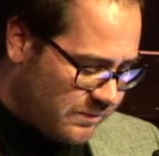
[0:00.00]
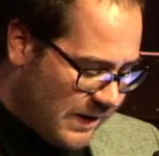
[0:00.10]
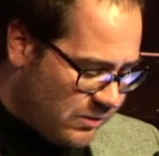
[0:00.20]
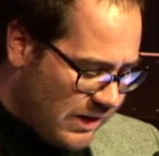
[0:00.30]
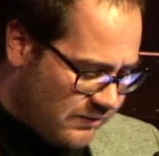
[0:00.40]

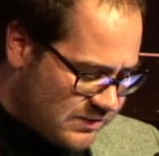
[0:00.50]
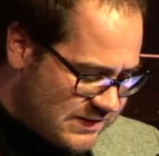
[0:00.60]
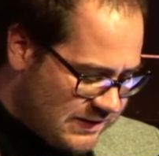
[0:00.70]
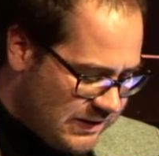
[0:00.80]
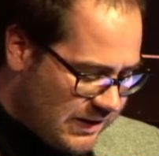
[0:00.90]

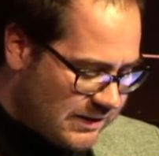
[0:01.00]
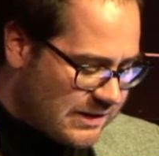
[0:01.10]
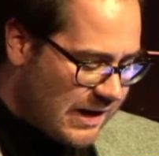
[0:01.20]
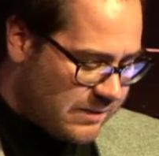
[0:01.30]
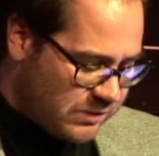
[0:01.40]
biodiversity and
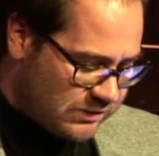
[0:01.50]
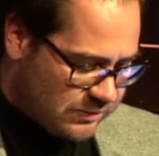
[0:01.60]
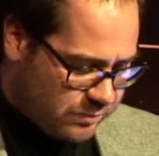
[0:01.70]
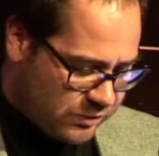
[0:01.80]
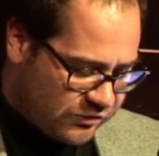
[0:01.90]
climate
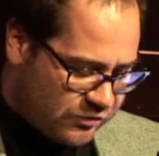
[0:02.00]
puts